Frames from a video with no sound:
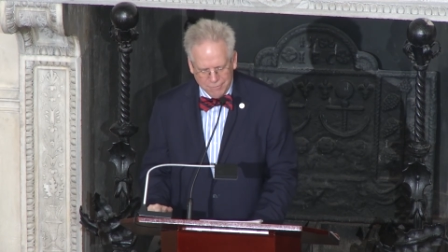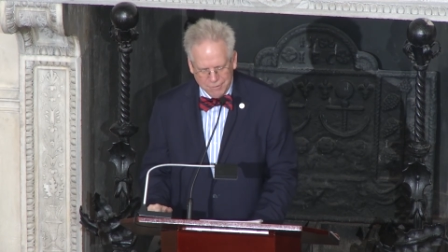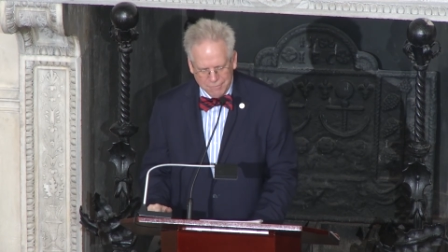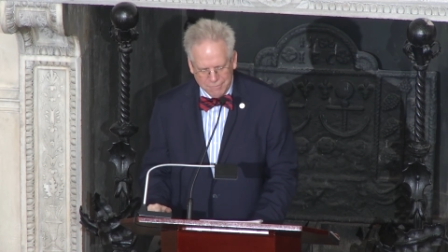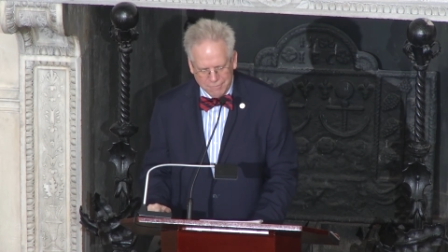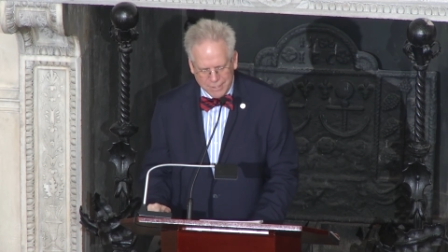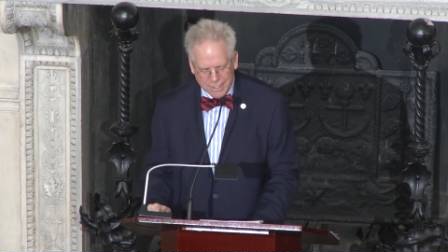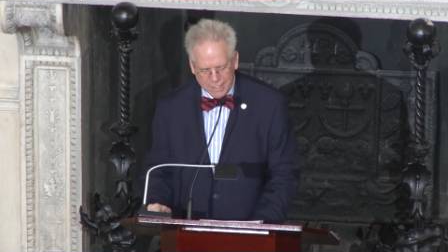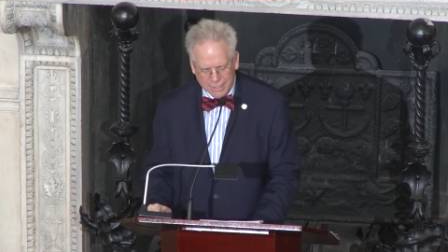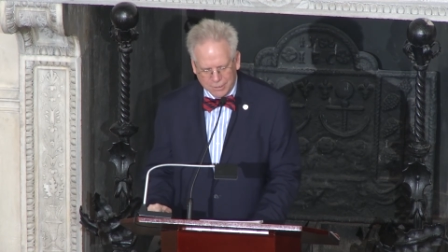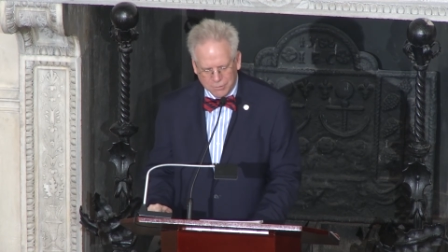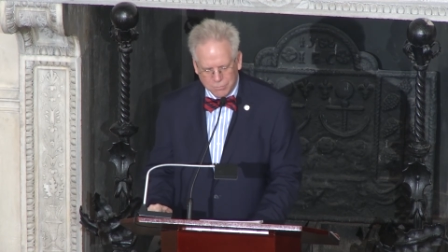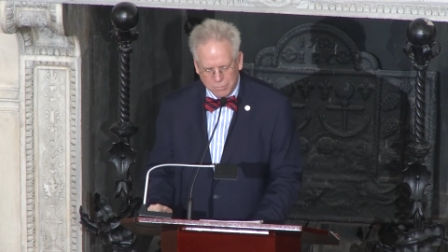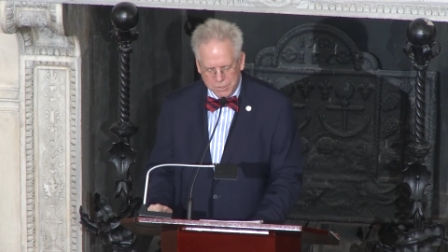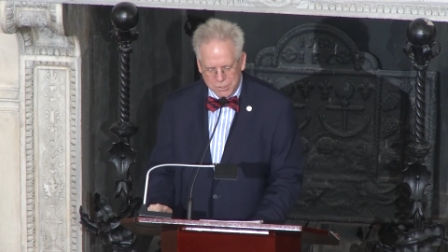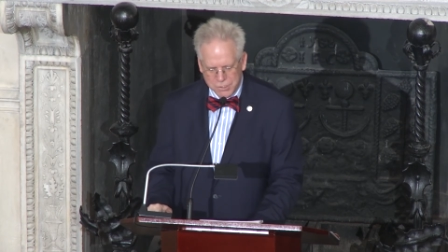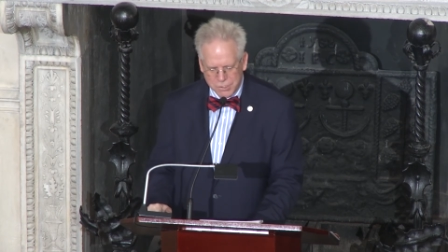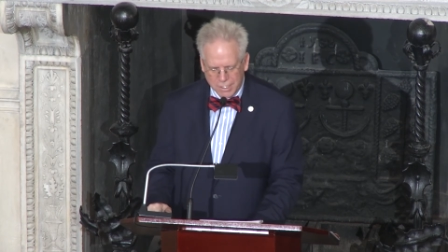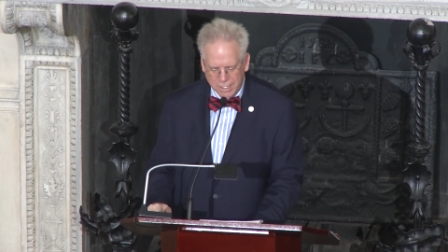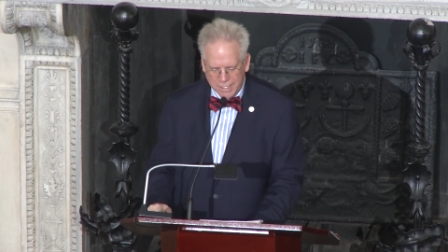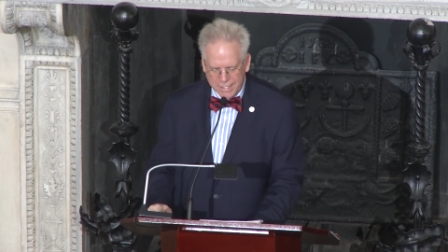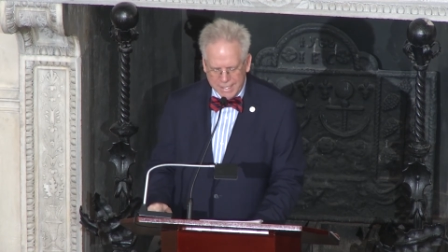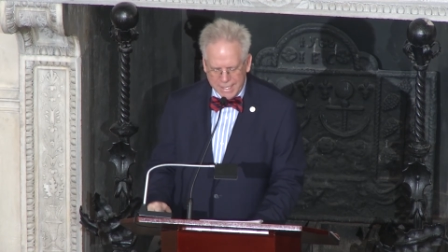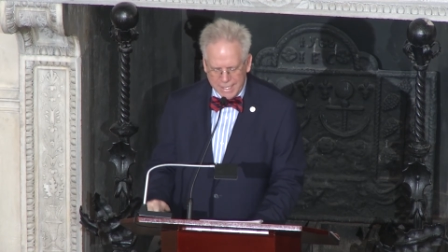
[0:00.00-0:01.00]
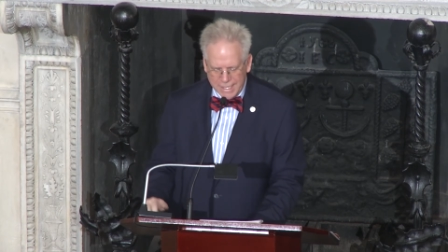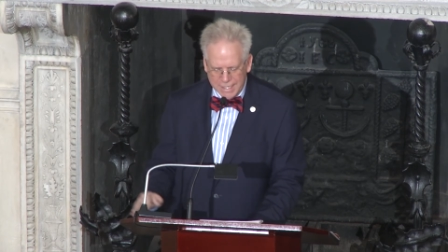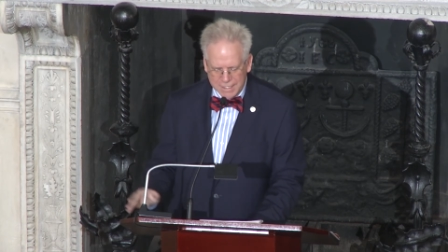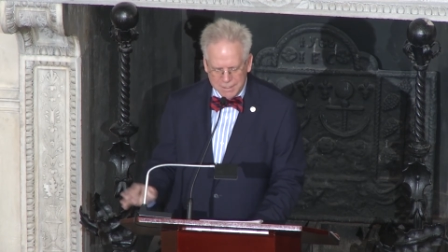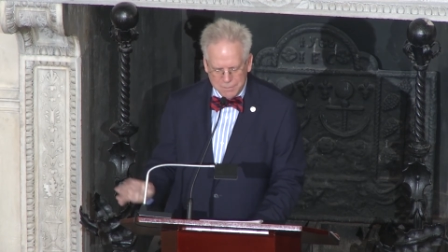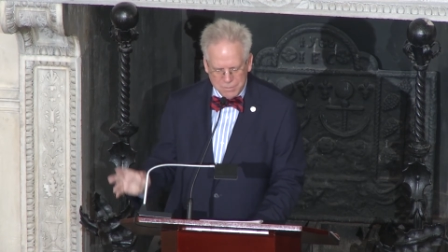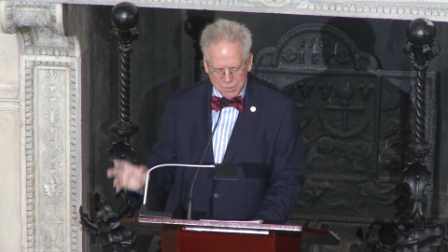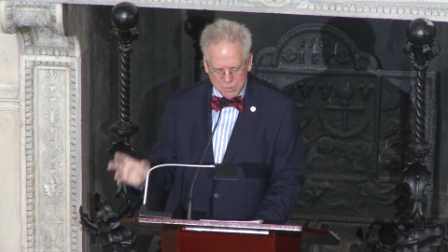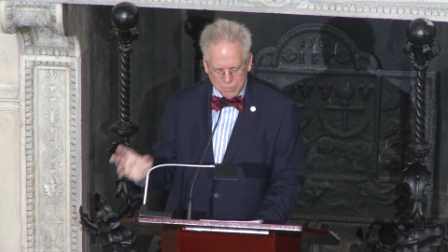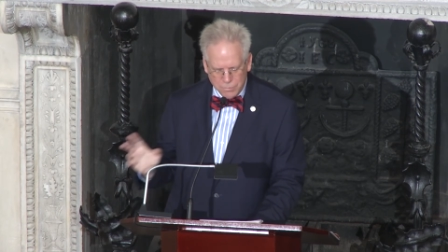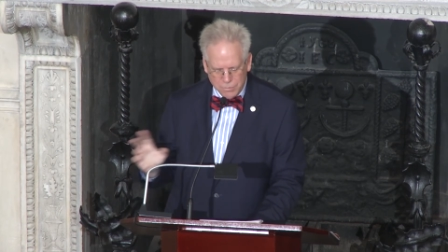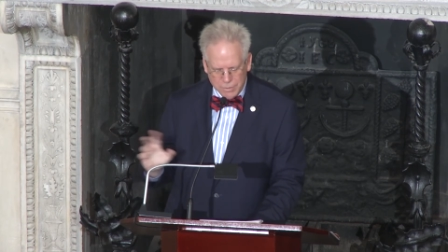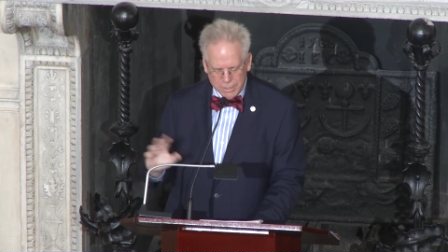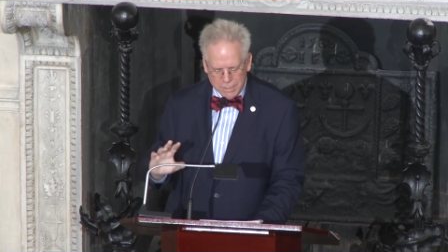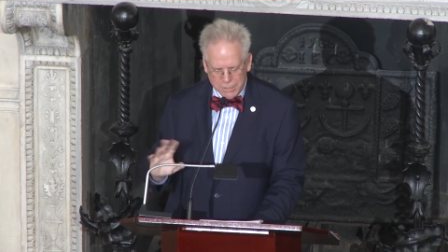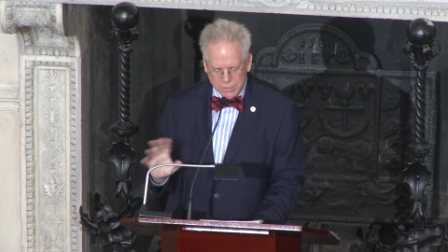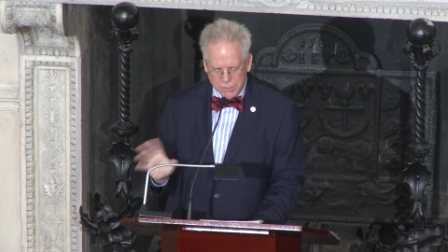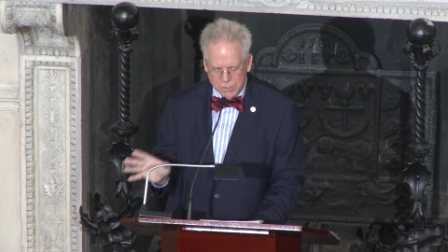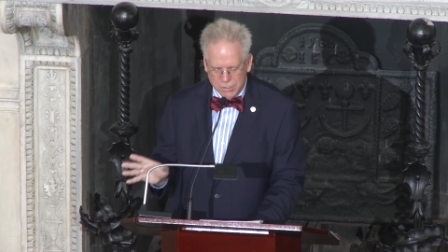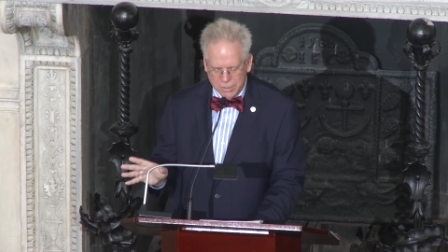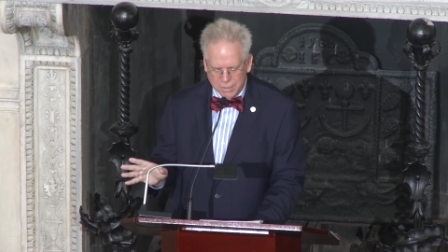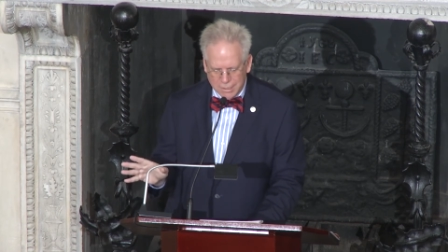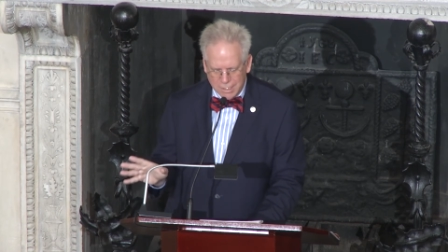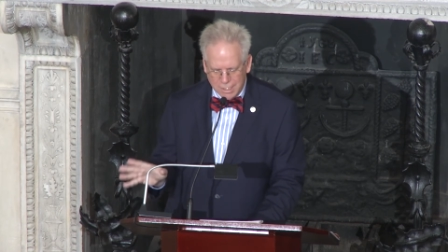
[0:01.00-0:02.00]
In fact, when John Adams
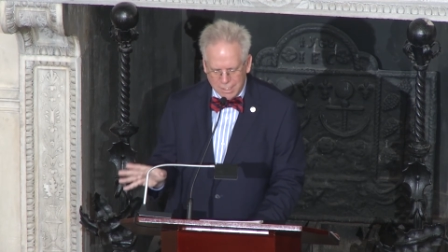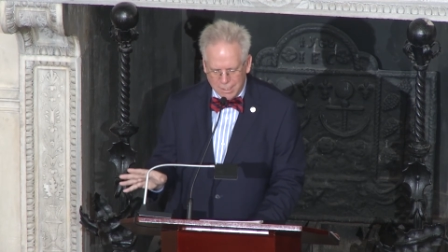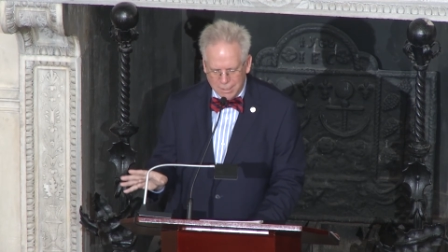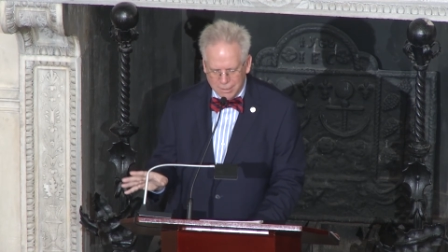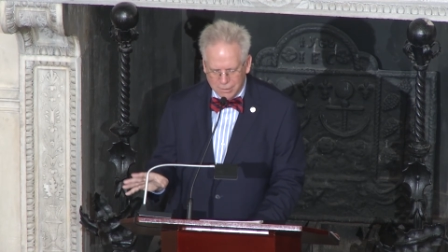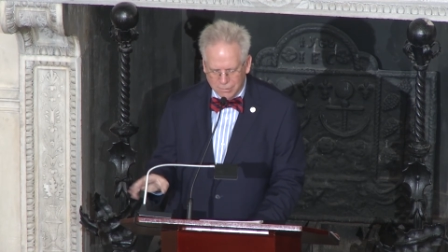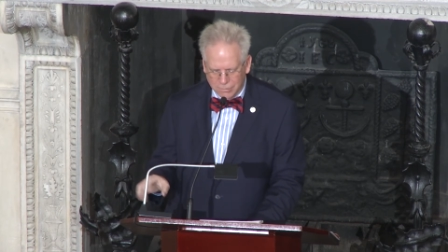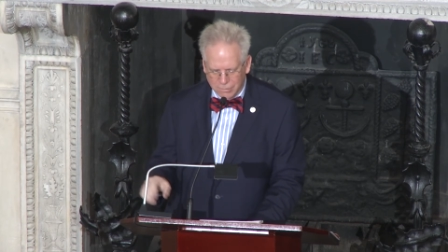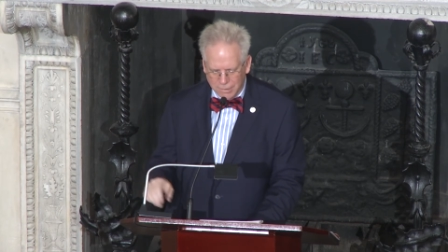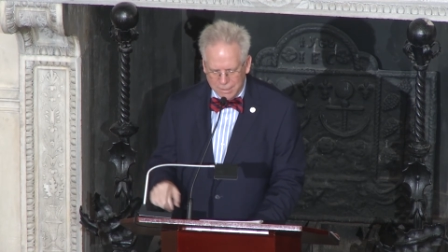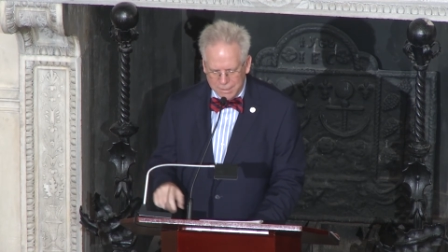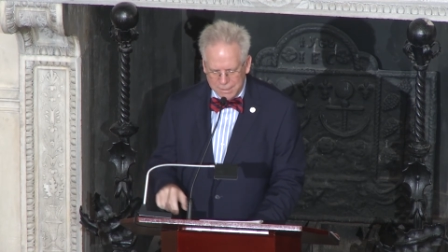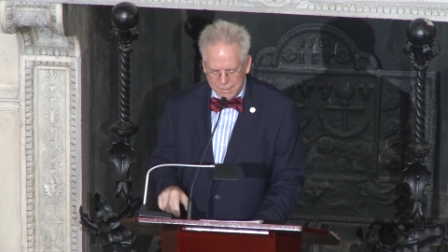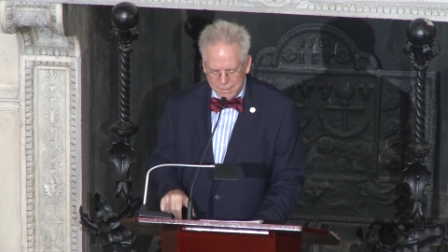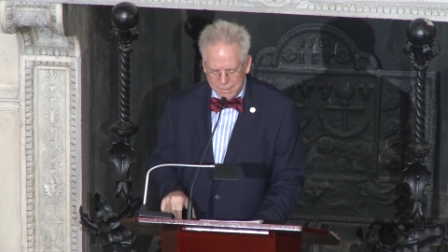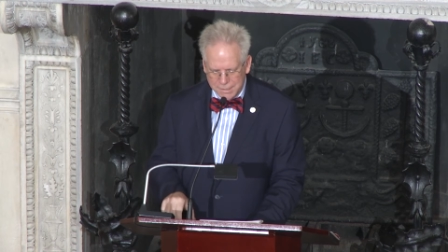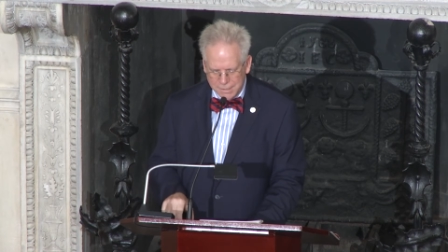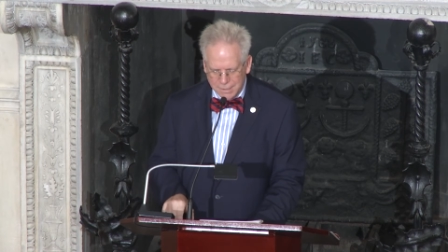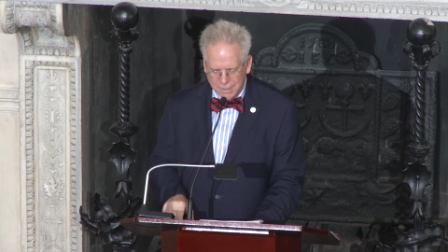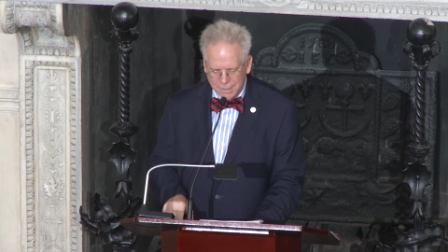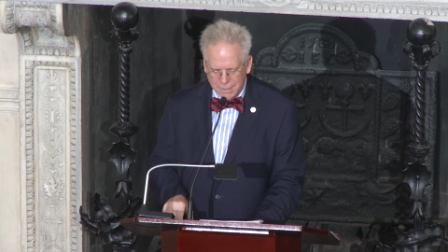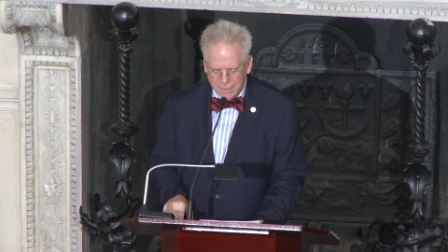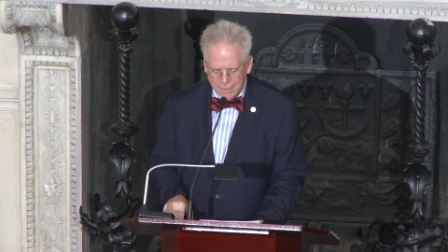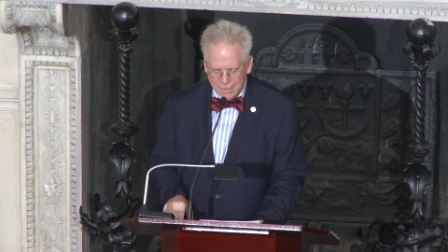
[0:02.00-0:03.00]
reached Congress,